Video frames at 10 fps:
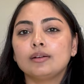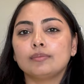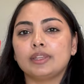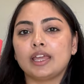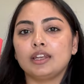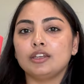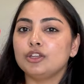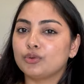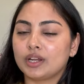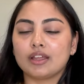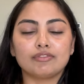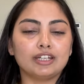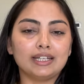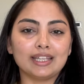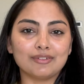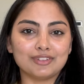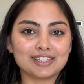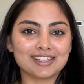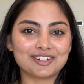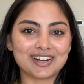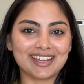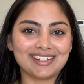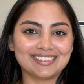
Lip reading: then you can definitely give this a try.